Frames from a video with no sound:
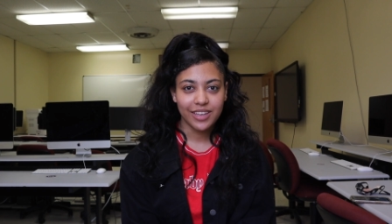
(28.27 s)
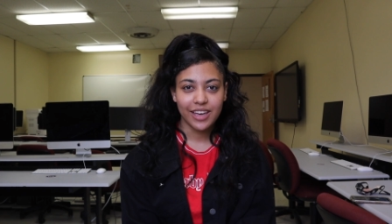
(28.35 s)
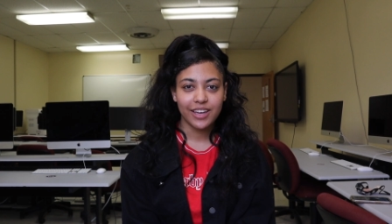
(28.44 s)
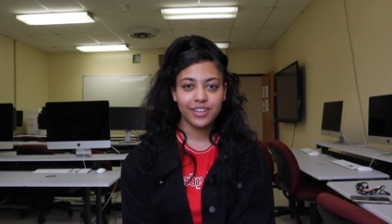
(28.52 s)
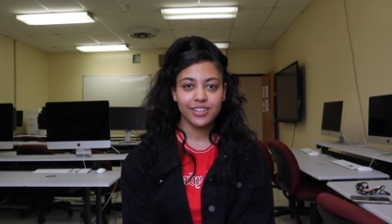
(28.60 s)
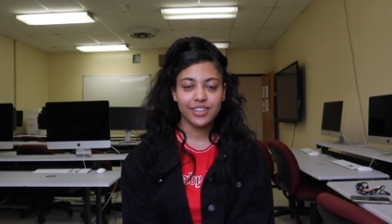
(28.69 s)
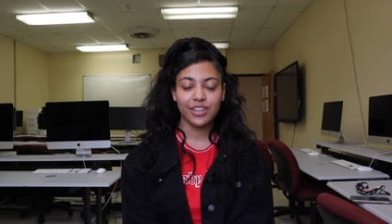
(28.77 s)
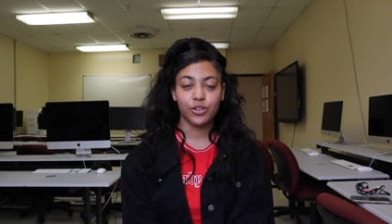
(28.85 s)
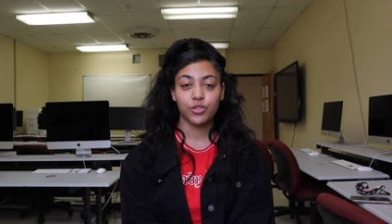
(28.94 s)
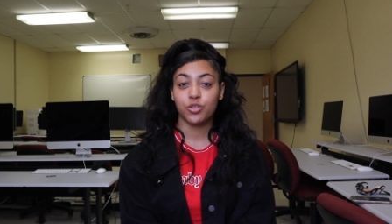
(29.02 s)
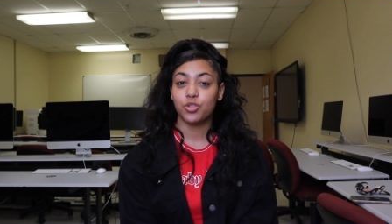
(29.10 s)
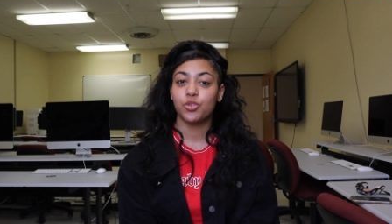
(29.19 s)
yet
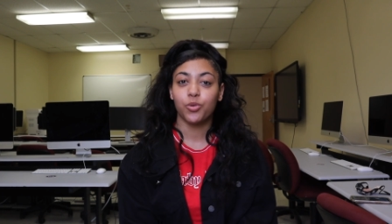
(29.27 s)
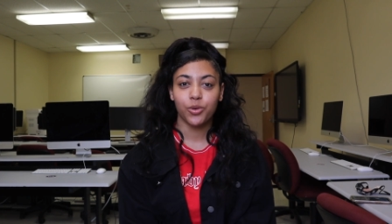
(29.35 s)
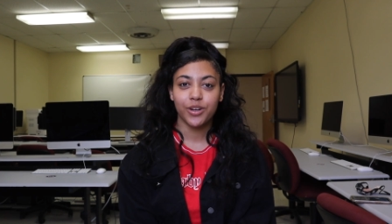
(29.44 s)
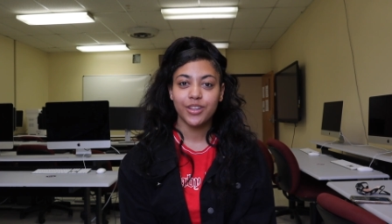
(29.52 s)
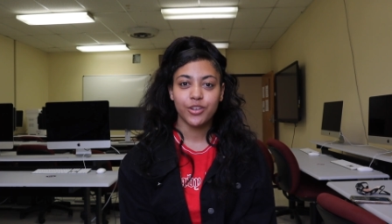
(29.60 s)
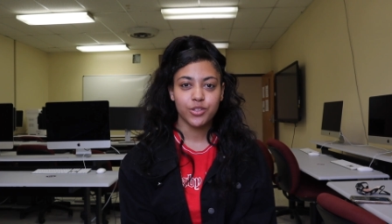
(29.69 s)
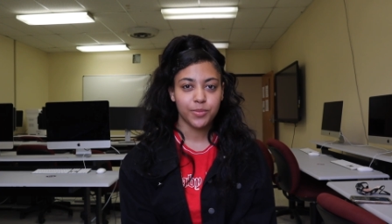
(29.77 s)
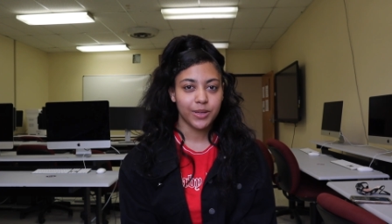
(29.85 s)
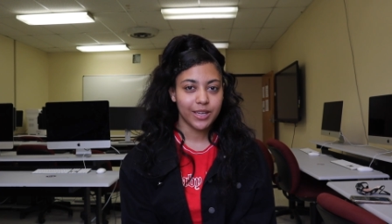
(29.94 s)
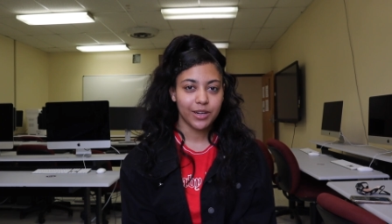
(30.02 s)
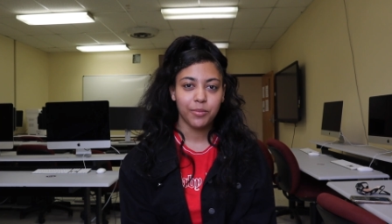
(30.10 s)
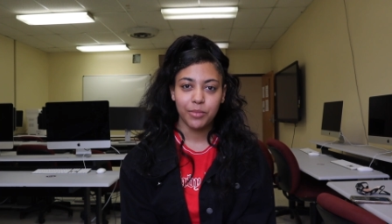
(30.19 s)
there's a story, there's a
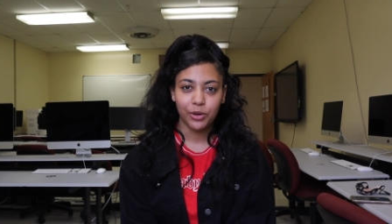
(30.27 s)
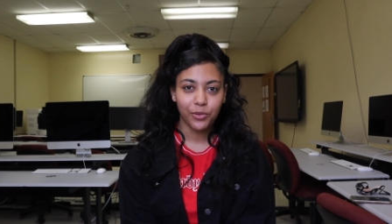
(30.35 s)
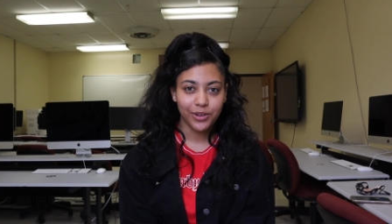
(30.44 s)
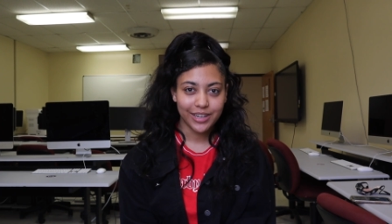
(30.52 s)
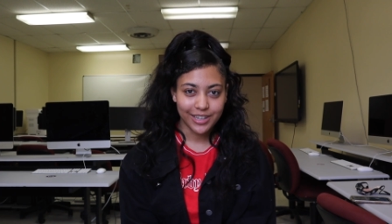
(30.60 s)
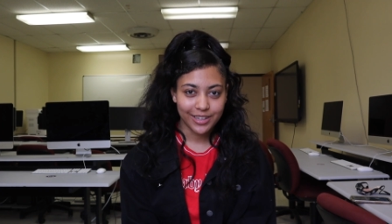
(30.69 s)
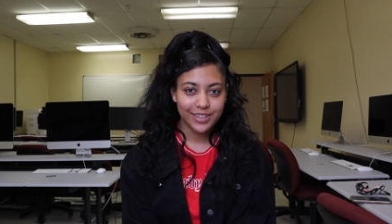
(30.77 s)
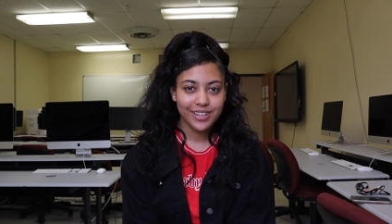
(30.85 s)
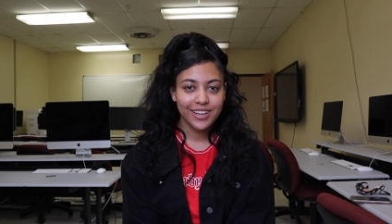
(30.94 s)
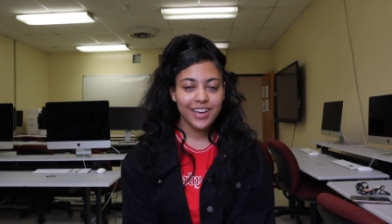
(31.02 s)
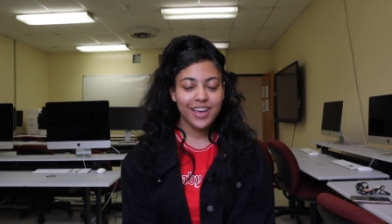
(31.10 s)
beginning, middle, and end.